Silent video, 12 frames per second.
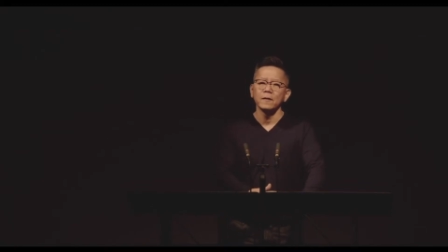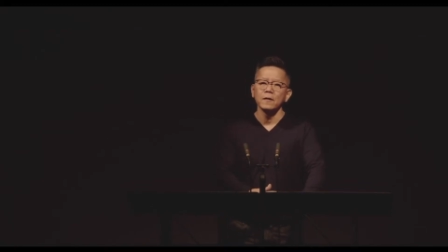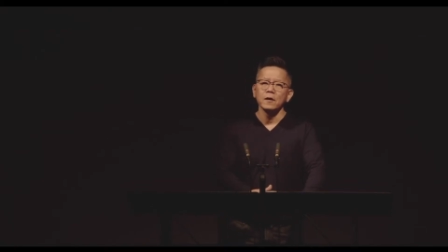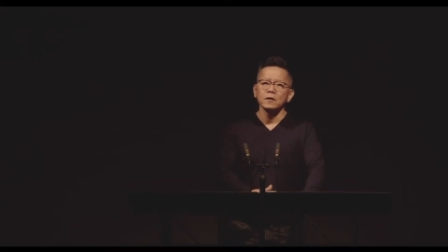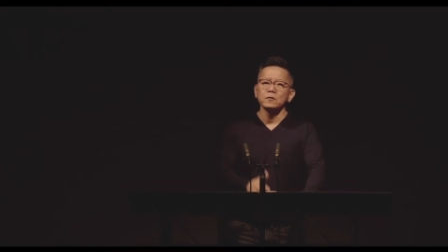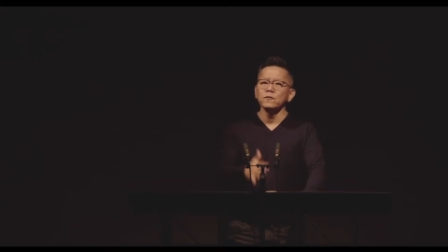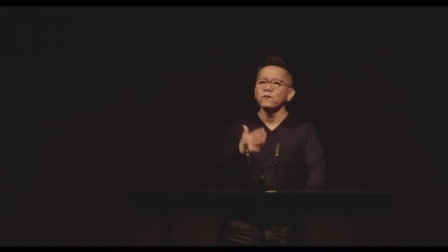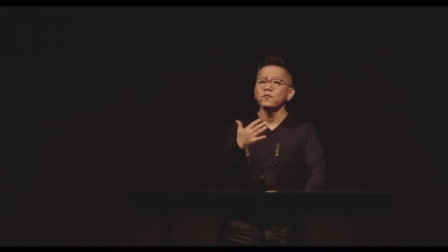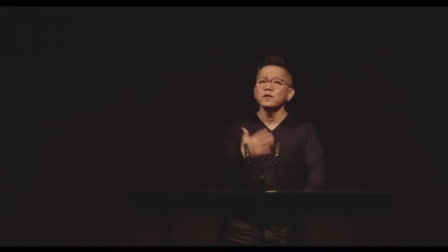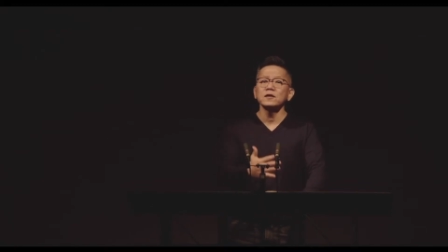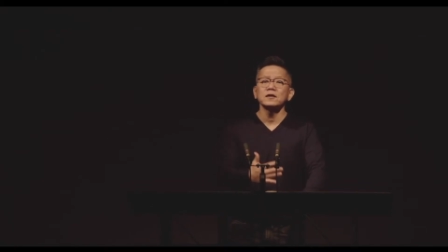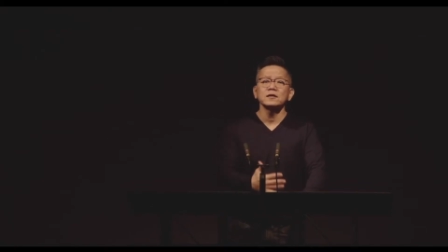To
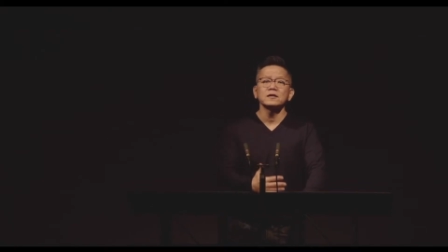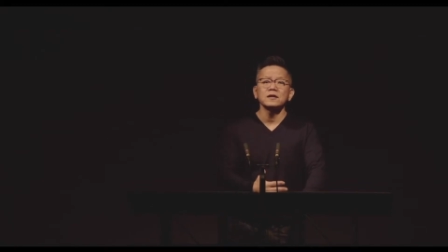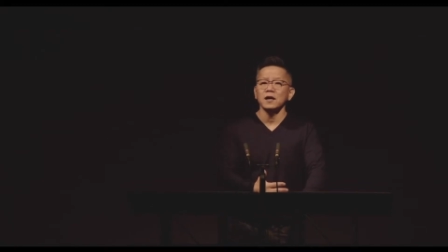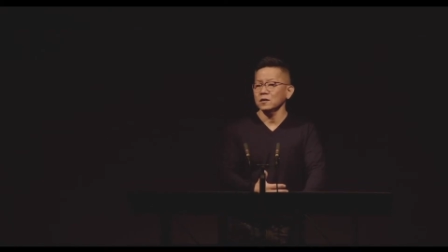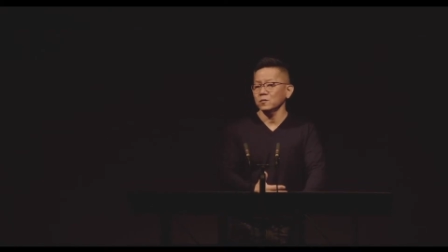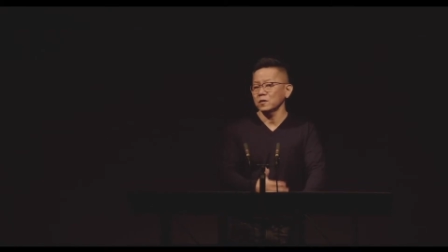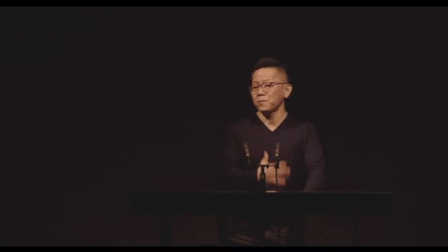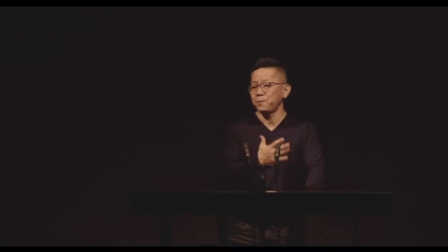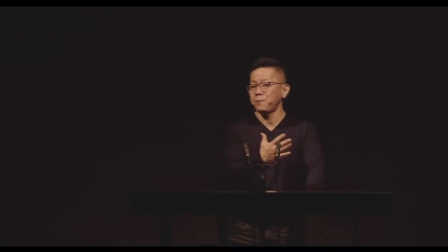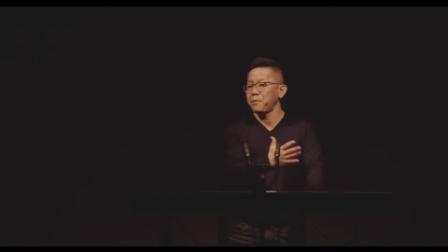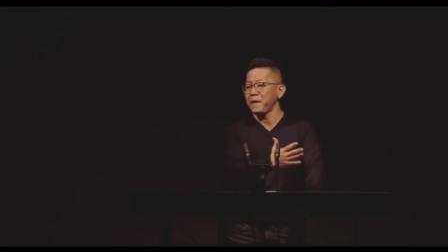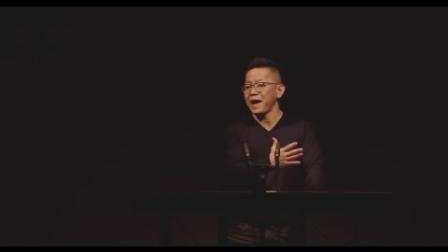fill it not with
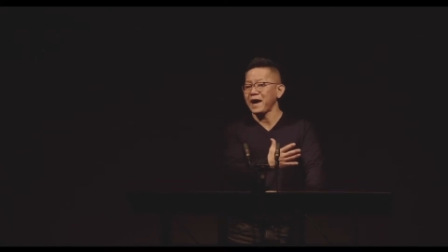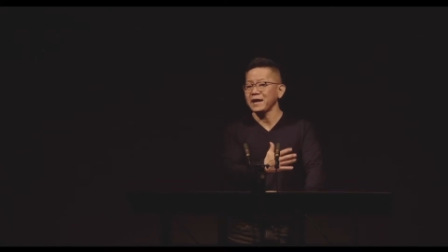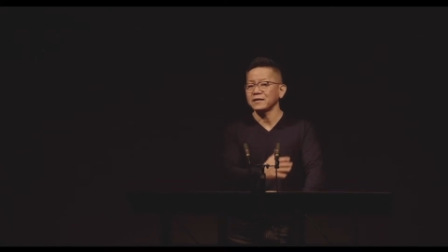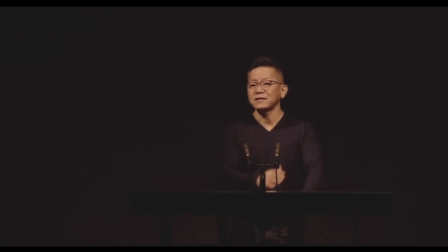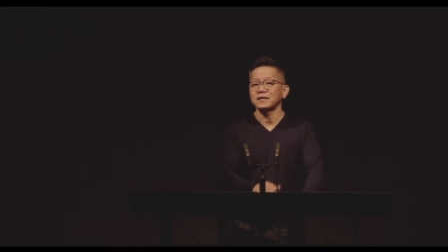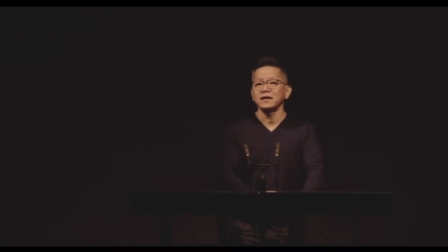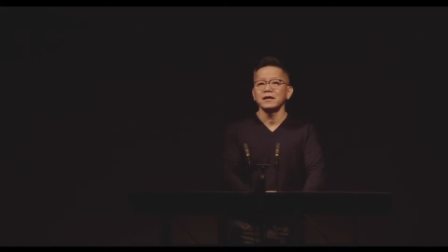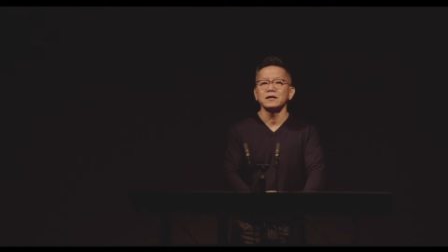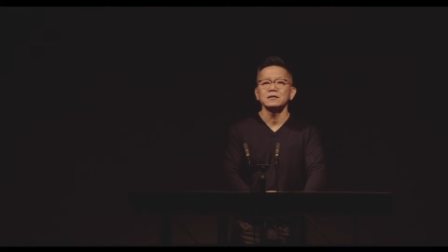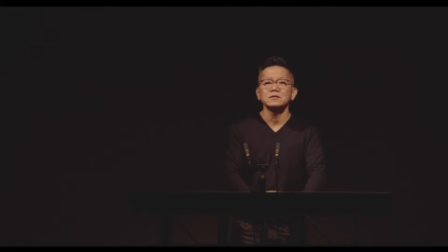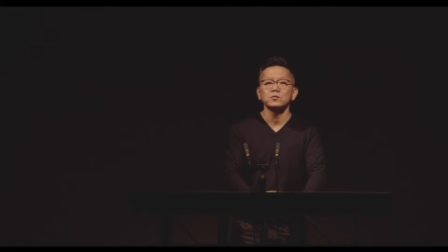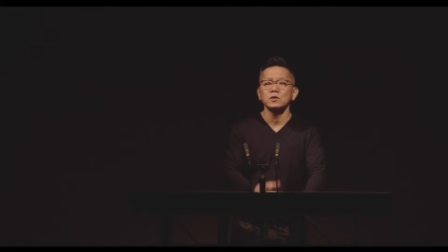bad
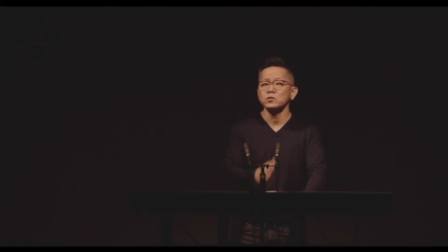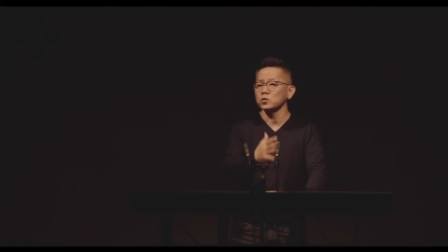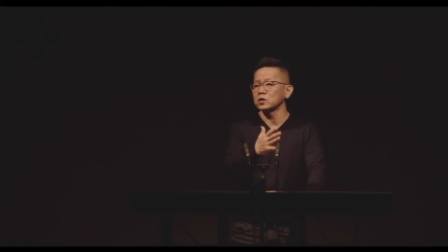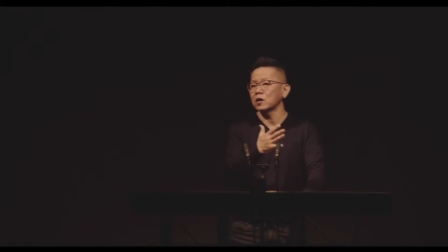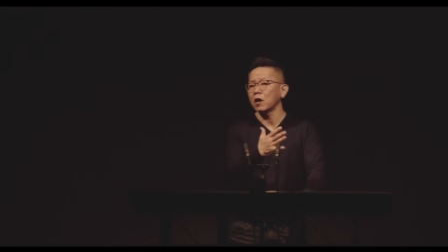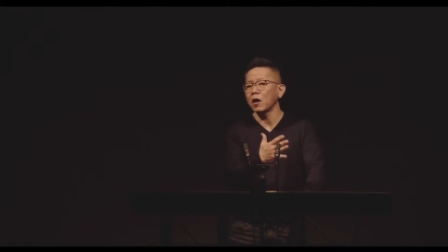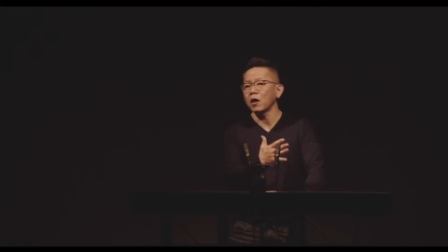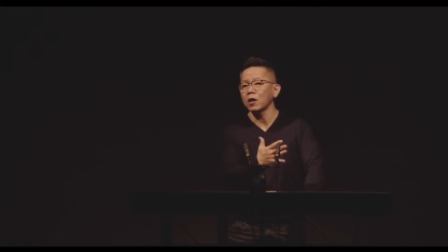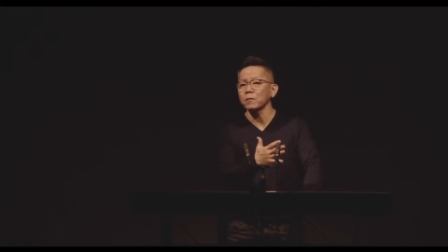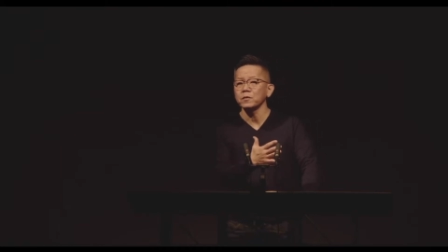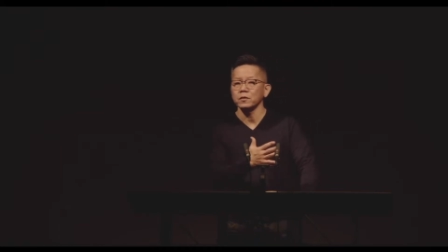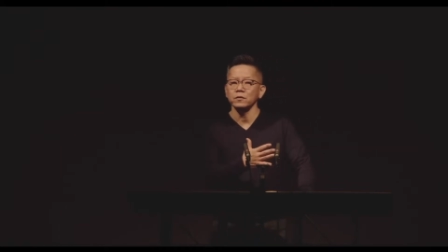things which will harm
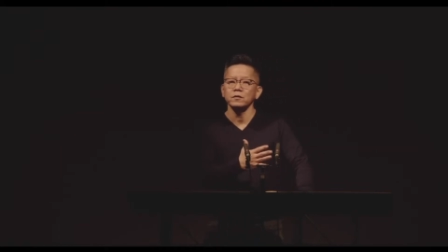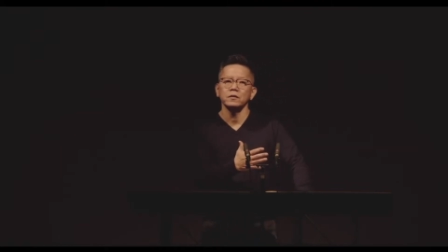you,